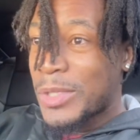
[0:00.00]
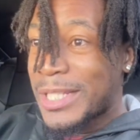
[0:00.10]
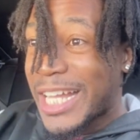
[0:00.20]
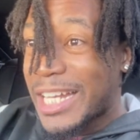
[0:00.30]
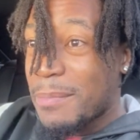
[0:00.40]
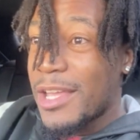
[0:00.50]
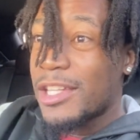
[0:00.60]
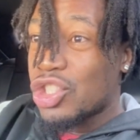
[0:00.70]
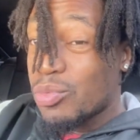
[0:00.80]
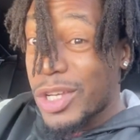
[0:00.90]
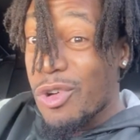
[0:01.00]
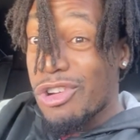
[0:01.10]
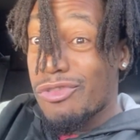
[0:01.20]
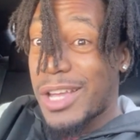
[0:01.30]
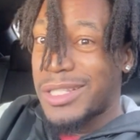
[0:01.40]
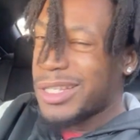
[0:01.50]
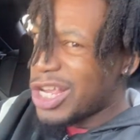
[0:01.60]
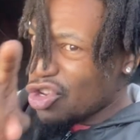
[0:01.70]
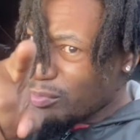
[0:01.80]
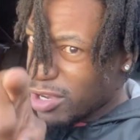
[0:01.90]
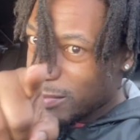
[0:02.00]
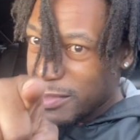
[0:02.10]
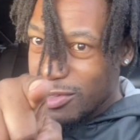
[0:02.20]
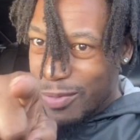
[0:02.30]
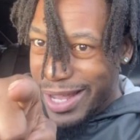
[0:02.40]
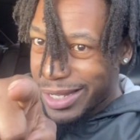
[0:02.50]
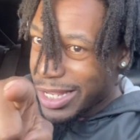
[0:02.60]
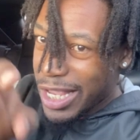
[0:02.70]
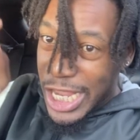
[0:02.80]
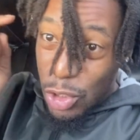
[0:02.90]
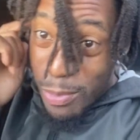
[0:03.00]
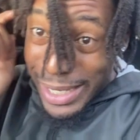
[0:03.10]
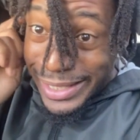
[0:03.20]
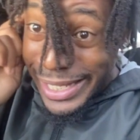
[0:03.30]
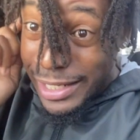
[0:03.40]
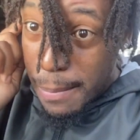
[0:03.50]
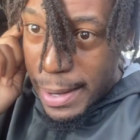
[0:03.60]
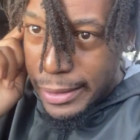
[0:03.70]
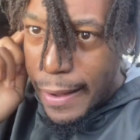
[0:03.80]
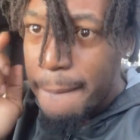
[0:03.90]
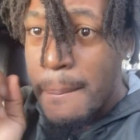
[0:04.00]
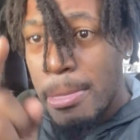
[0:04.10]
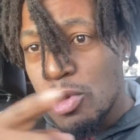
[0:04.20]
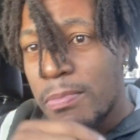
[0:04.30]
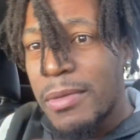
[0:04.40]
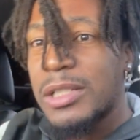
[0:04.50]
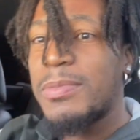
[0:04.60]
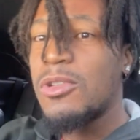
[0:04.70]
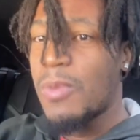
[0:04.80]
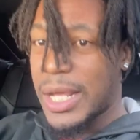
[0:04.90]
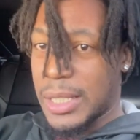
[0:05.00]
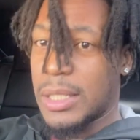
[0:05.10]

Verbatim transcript: They're going to be on the street going crazy. You must be ready and nobody thinking about that, you must be ready.